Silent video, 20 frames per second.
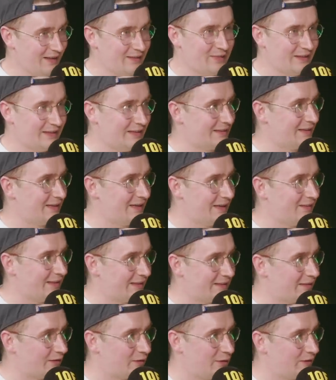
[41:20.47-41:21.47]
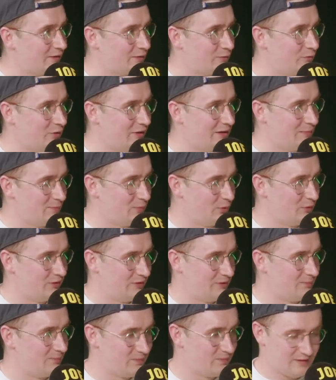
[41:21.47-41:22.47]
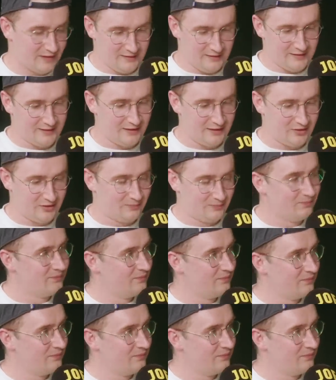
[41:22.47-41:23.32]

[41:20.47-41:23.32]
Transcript: I think that's like, I think it's a really important yeah, distinction. I